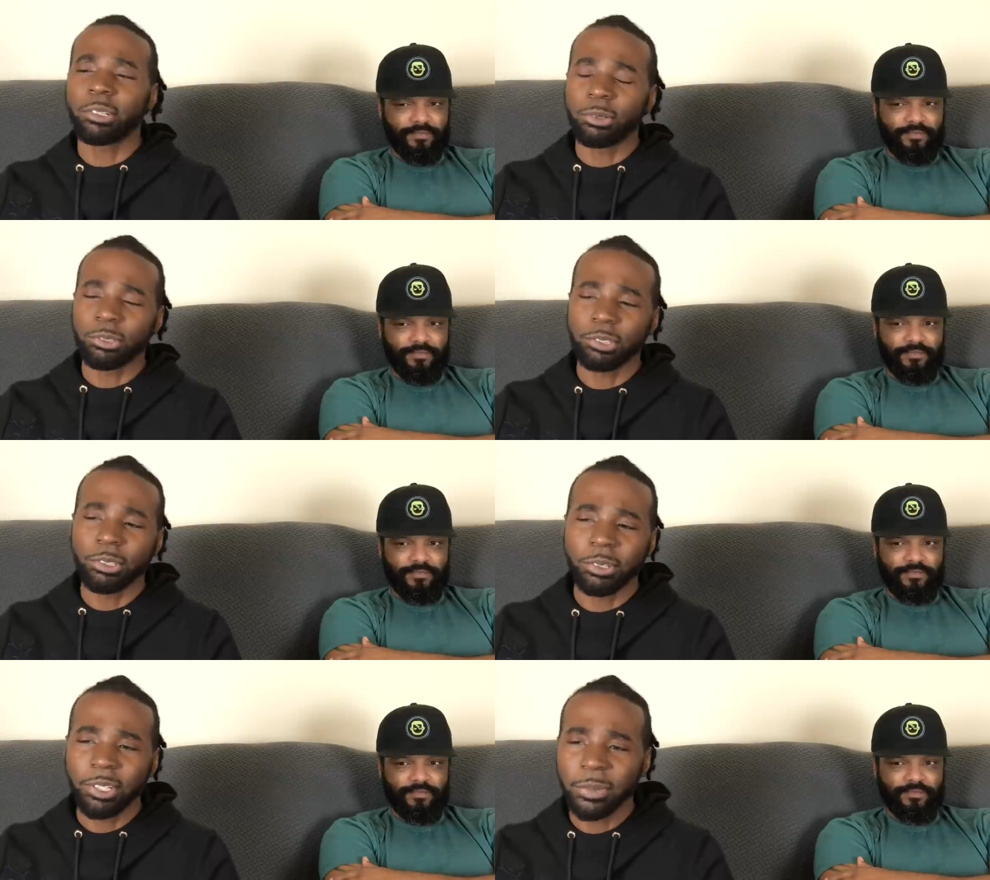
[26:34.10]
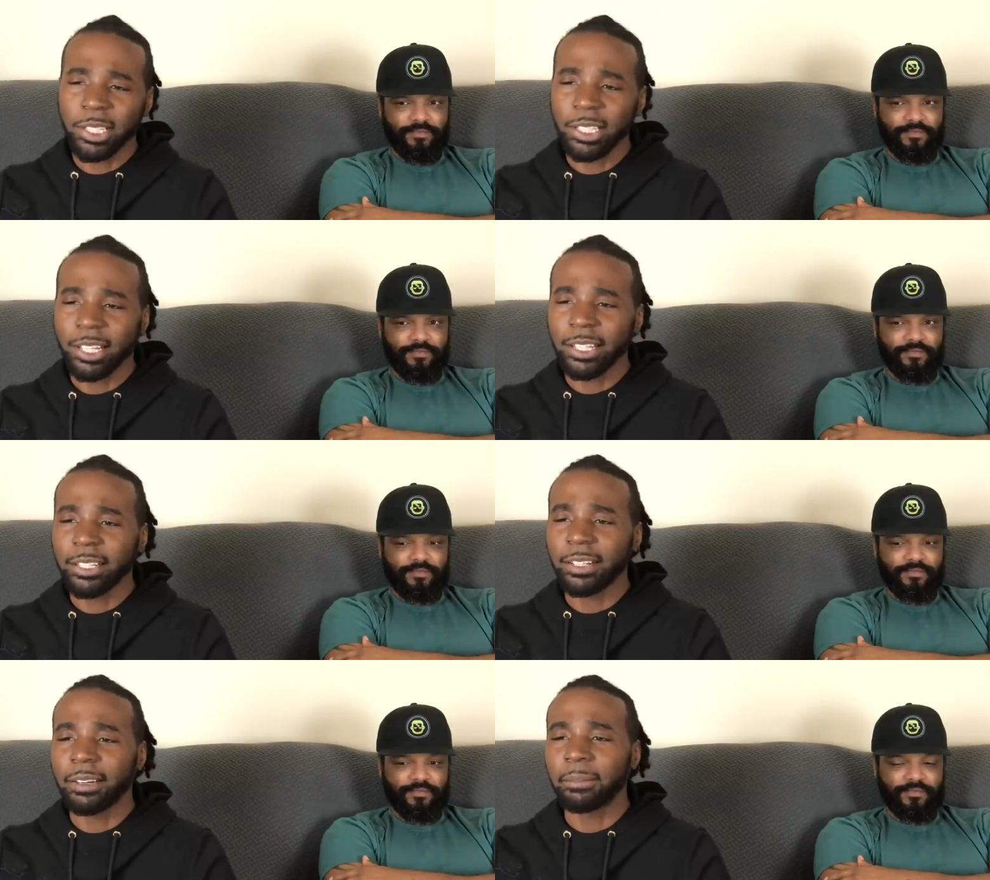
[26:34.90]
Speaker 1: culture. You know what I mean?
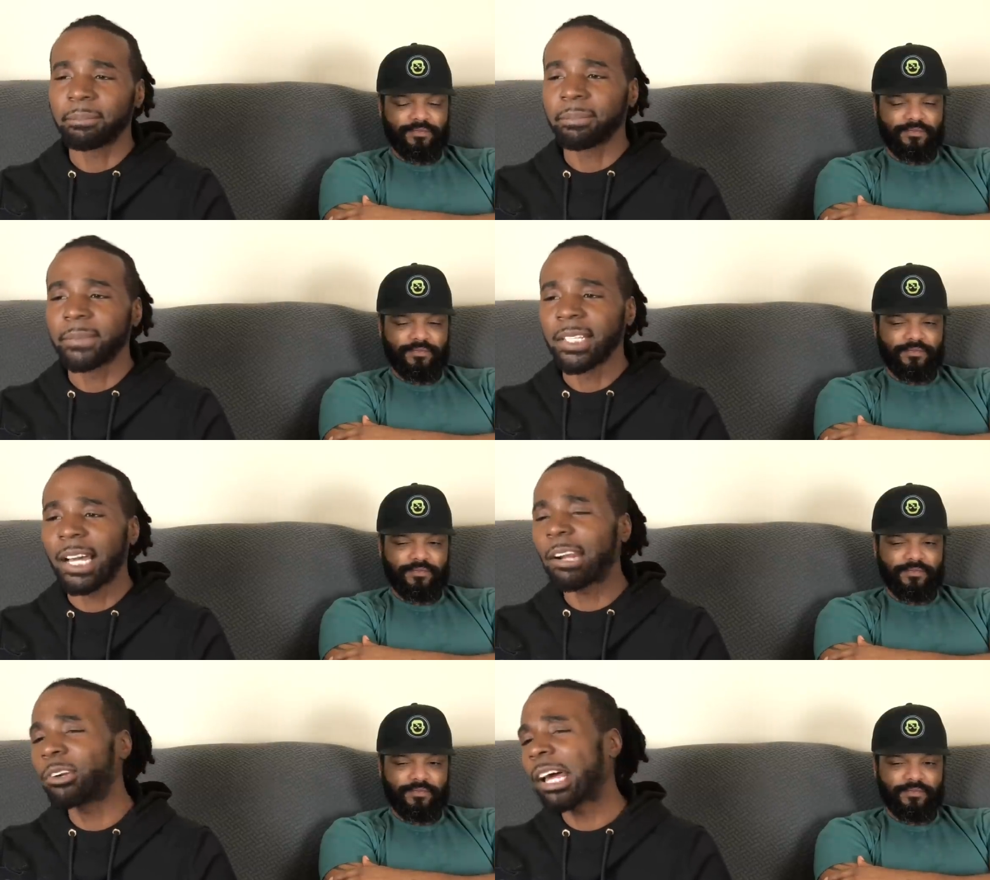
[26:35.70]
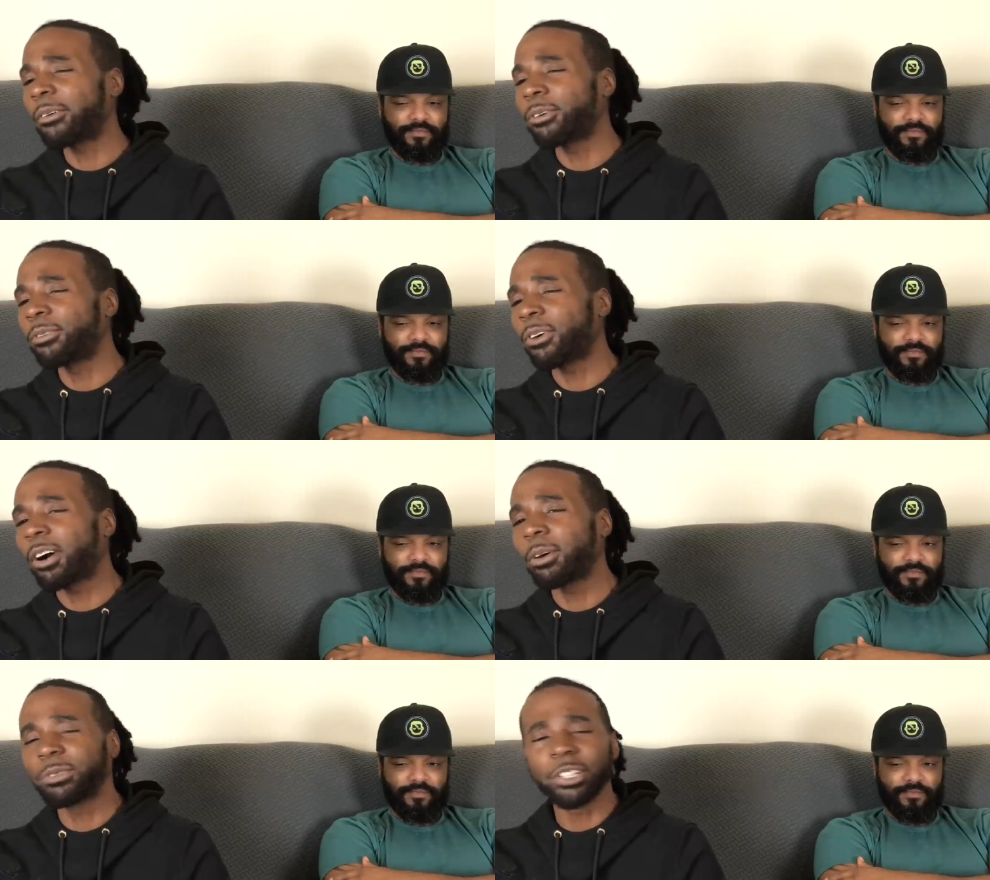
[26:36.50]
Like, um, I don't I don't know if
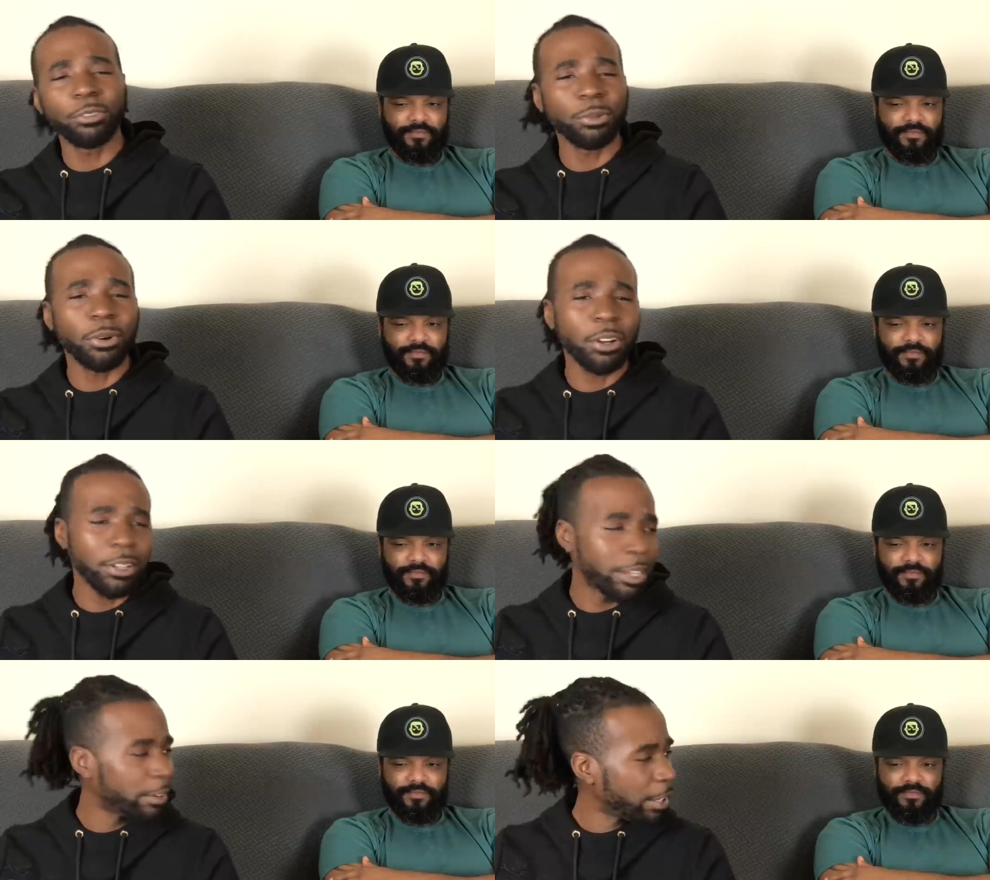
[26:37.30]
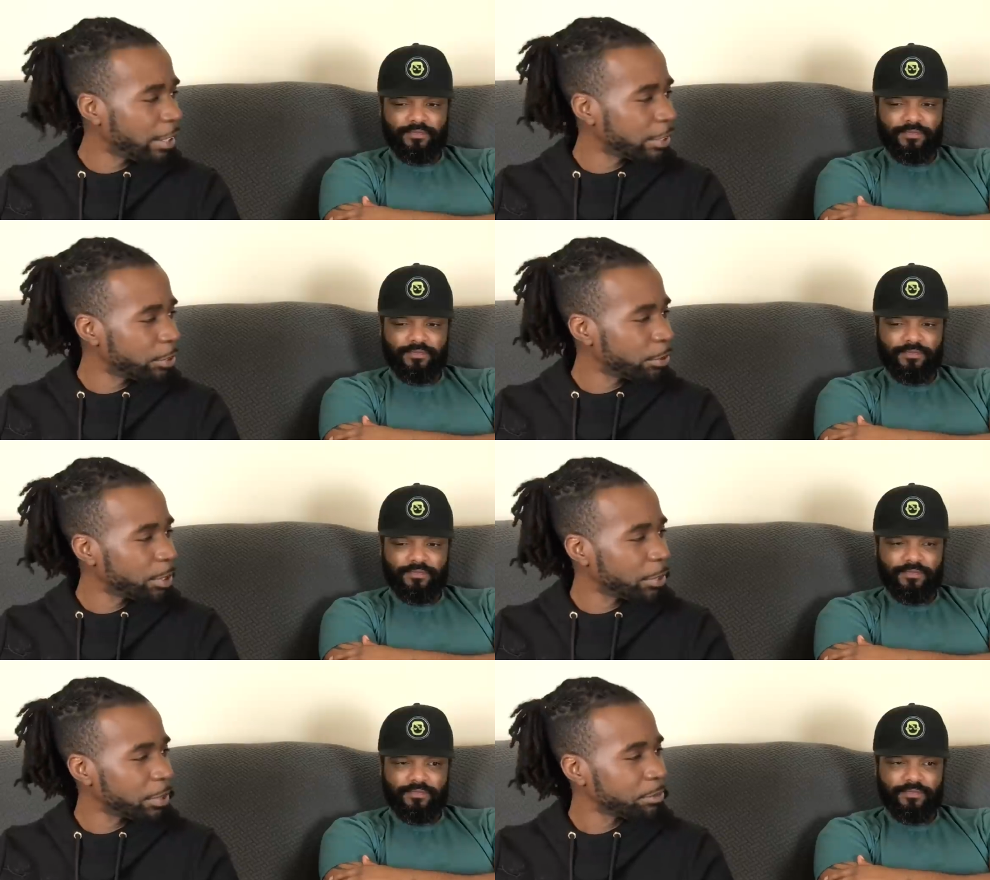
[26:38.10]
Ari was ever a part of that or not. You know
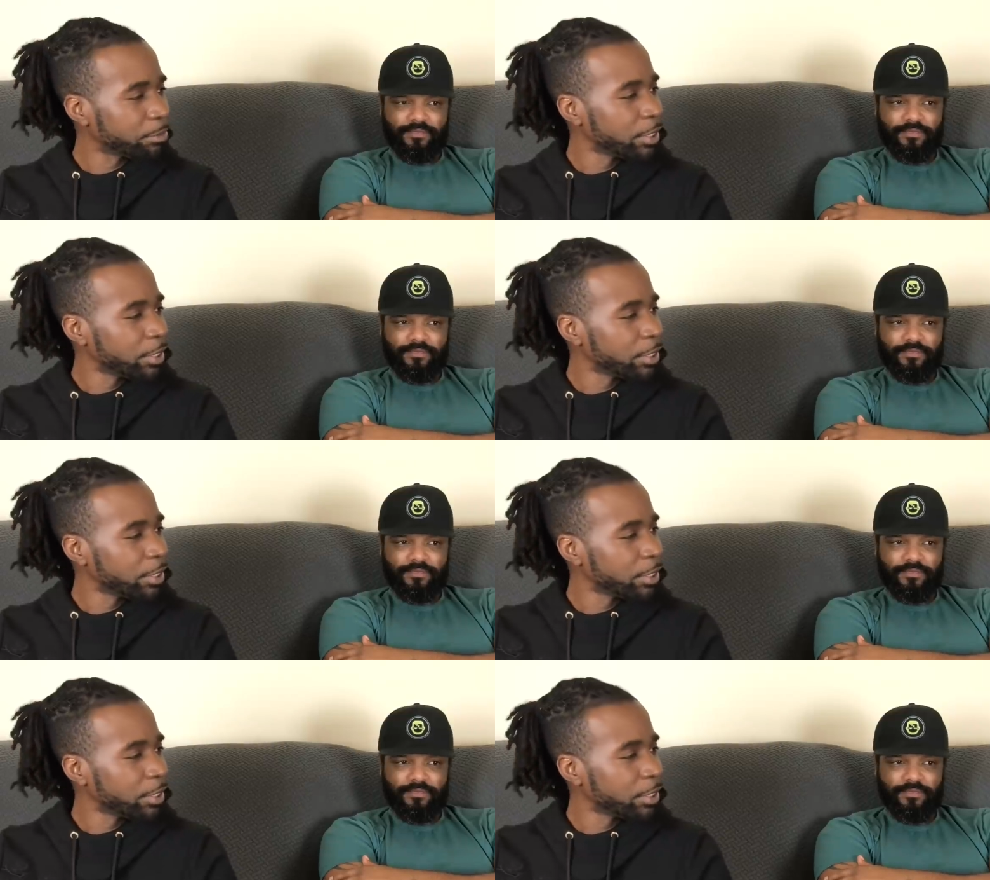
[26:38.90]
what I mean?